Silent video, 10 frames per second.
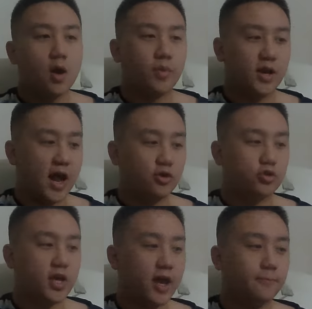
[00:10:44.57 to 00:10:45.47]
But in Andrew
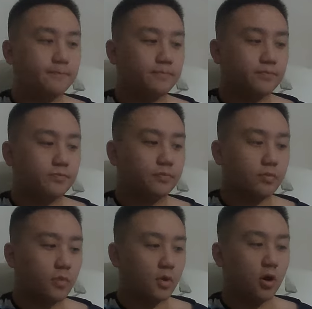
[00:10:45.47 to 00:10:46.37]
Tate,
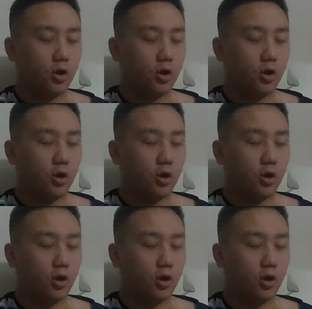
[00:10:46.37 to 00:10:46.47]
a